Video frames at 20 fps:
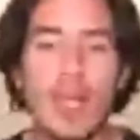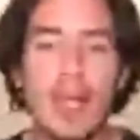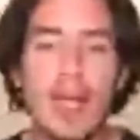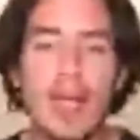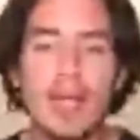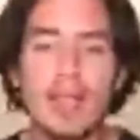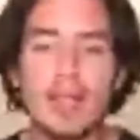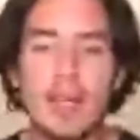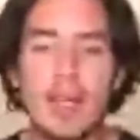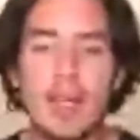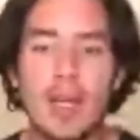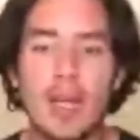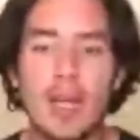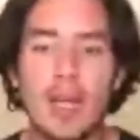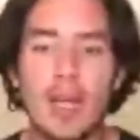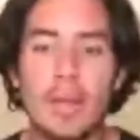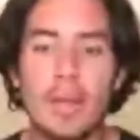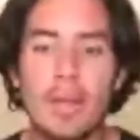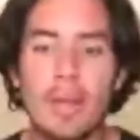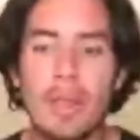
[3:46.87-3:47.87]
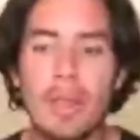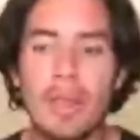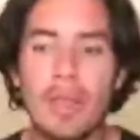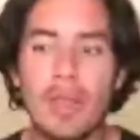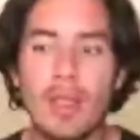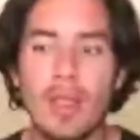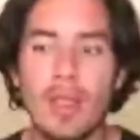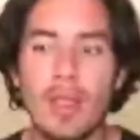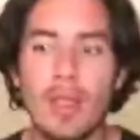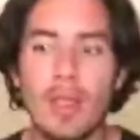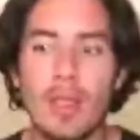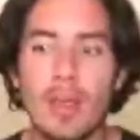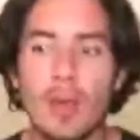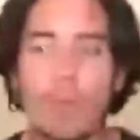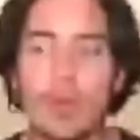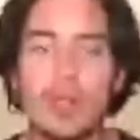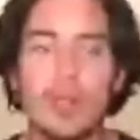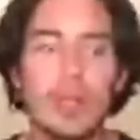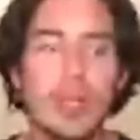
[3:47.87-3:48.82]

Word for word: And when